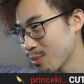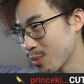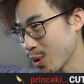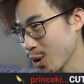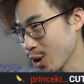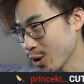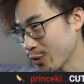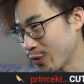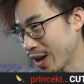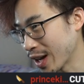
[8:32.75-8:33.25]

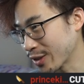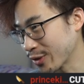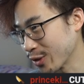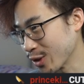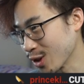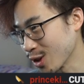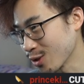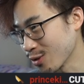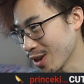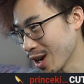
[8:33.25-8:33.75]
Perfect
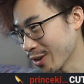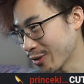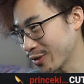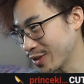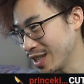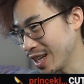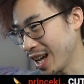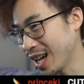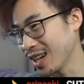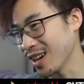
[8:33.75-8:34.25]
for a rough
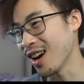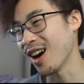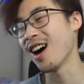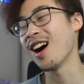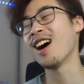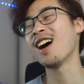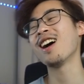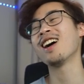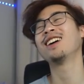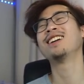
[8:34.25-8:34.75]
day.
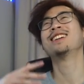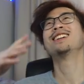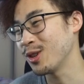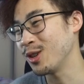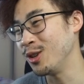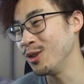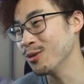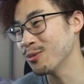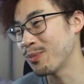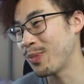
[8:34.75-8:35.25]
Oh,
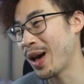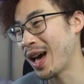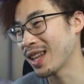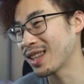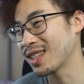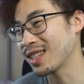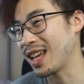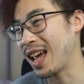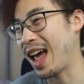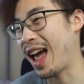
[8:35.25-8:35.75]
cute
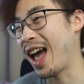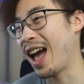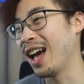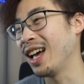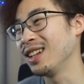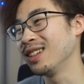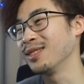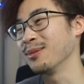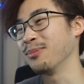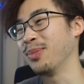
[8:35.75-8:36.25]
pets
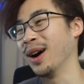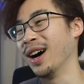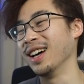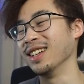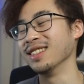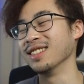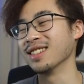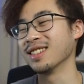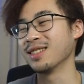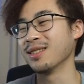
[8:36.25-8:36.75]
and
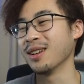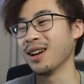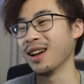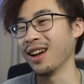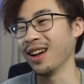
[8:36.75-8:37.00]
puns.